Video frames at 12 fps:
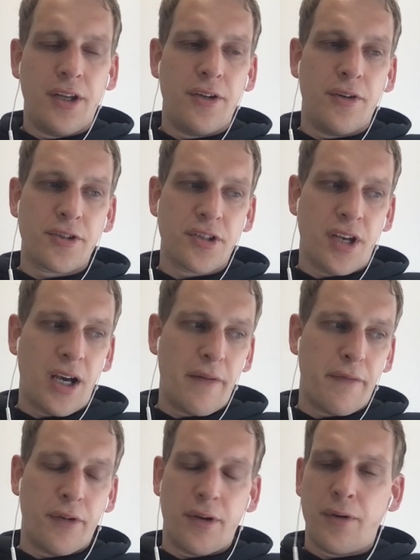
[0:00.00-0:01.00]
your
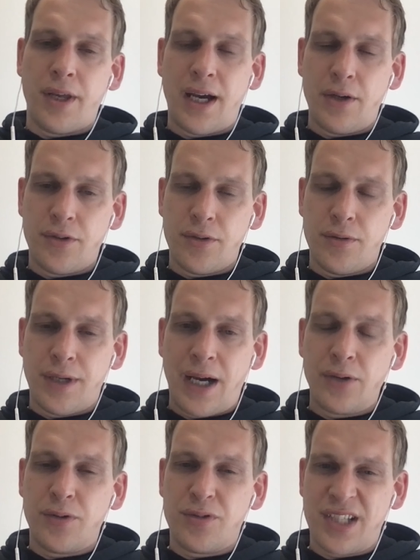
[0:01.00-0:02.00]
staff on, on how to
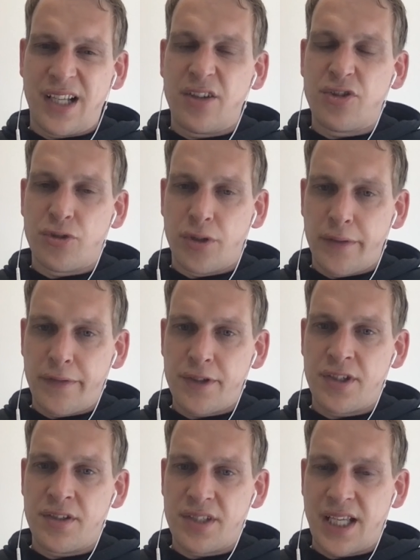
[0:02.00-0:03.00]
how to sell a
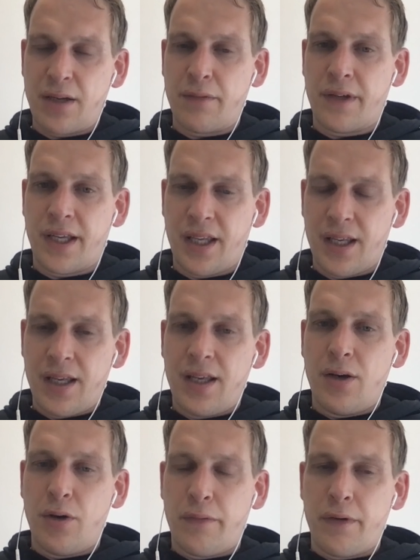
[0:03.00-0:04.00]
service instead of a
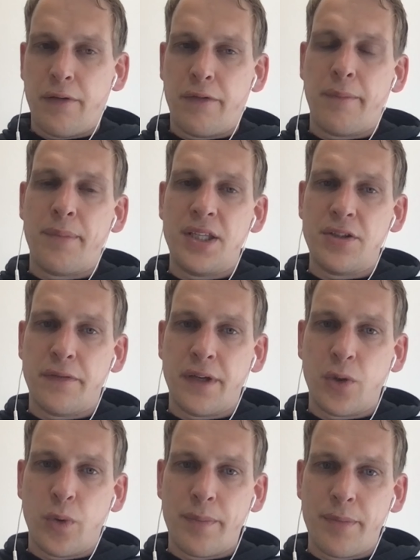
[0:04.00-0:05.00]
of a, of a piece of
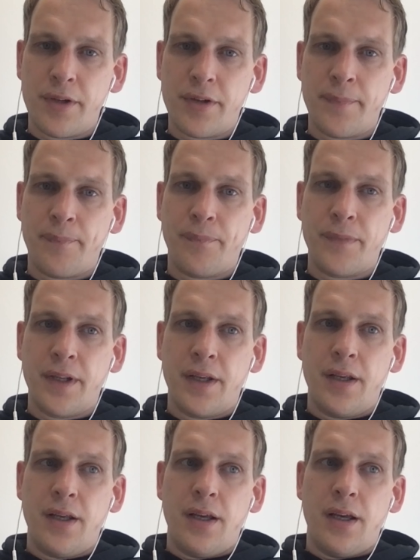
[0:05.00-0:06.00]
equipment.
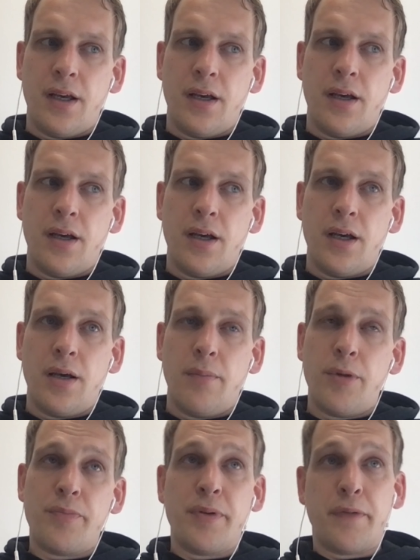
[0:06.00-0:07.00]
Uh,
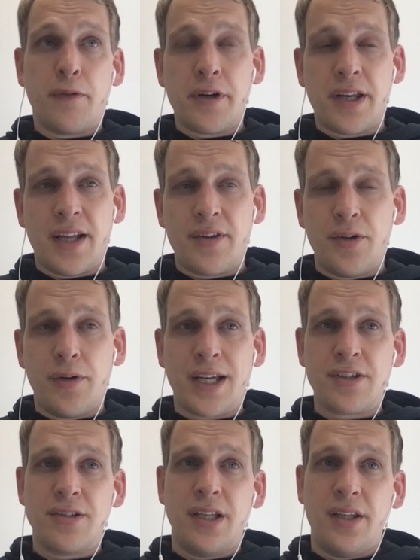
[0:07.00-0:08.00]
but before that, you
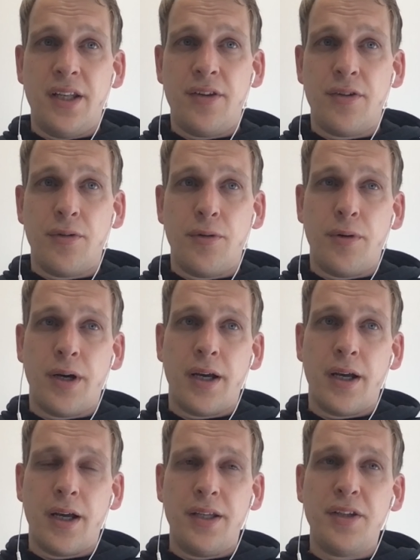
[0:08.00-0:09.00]
actually need to
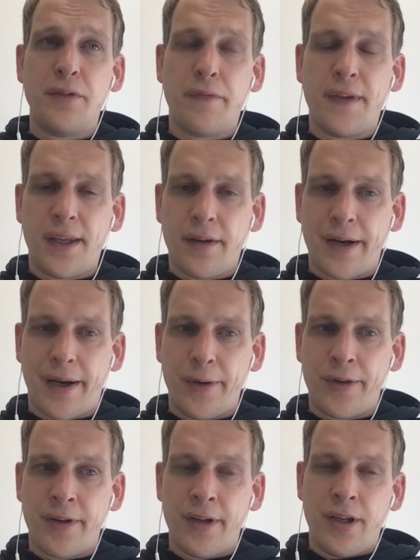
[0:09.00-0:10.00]
uh, need to figure
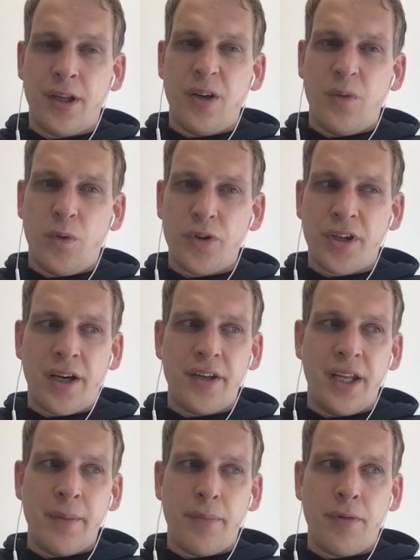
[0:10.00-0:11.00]
out, what are
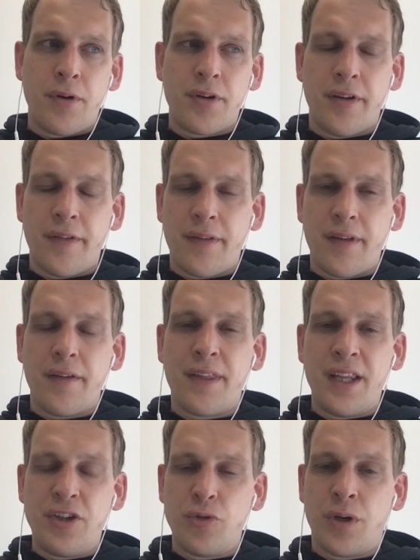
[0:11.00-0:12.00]
the important
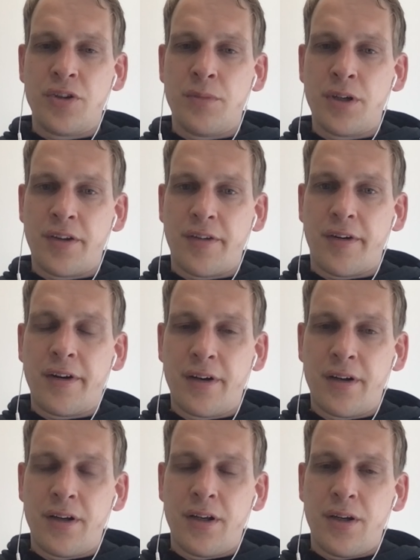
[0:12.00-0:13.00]
things you want to monitor?
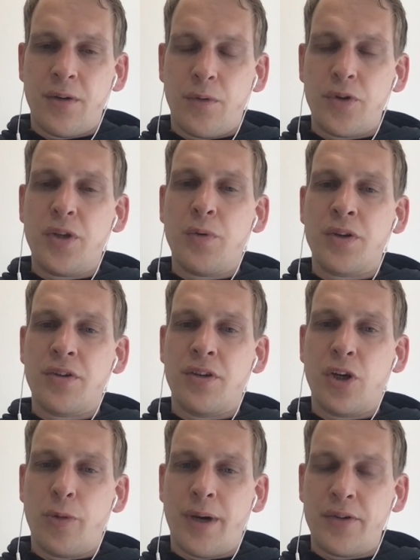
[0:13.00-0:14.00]
What do you want to
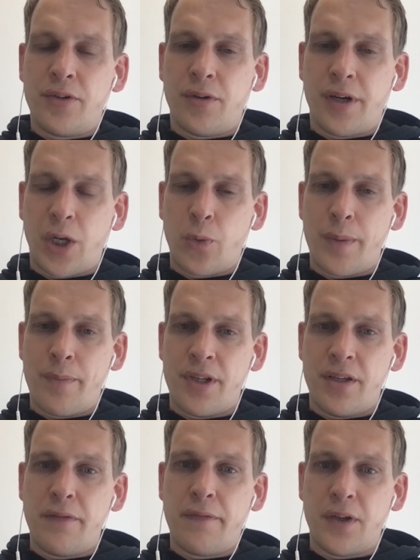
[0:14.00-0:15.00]
know about your equipment
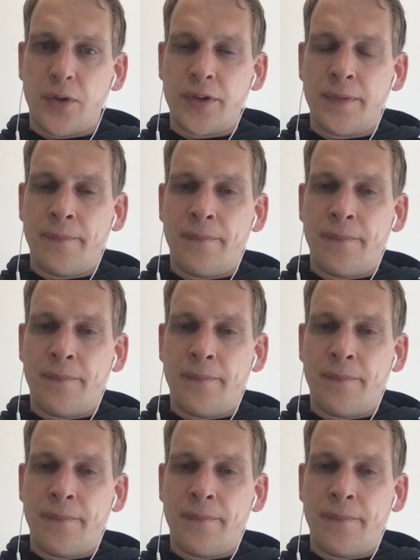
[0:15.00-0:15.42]
in the field?